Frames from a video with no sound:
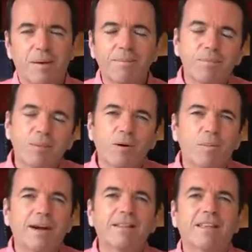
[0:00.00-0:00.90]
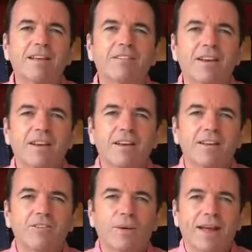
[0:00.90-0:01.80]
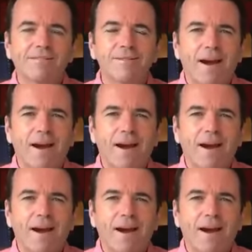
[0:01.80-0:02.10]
But we'll bring things to an end.